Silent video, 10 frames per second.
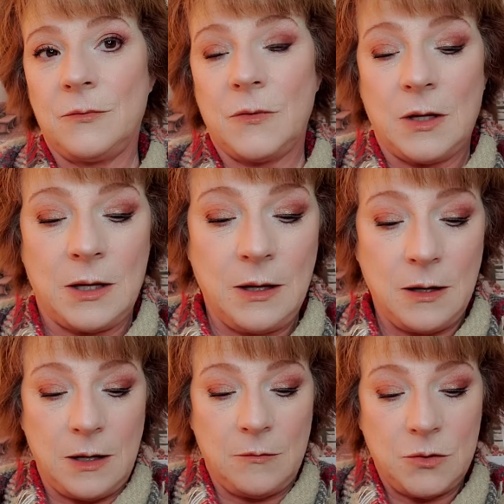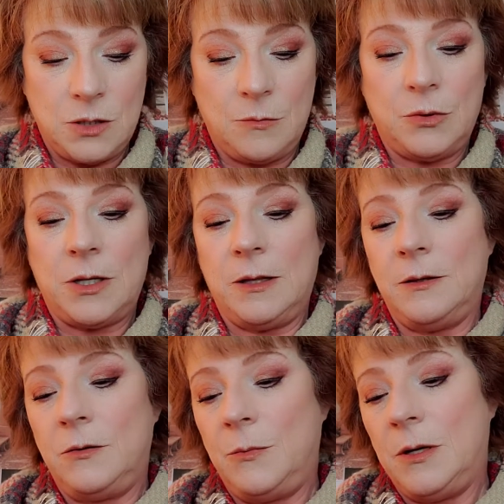Okay, and I'm just going to apply a
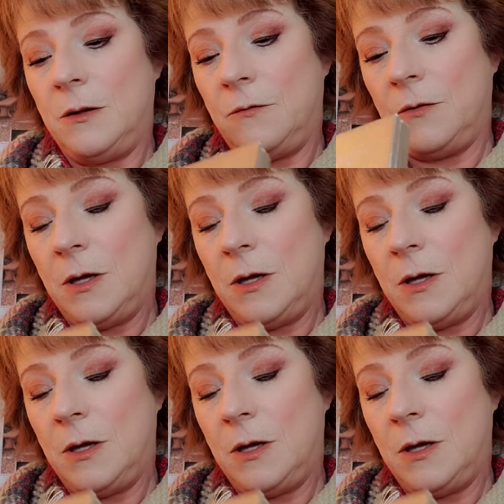little bit of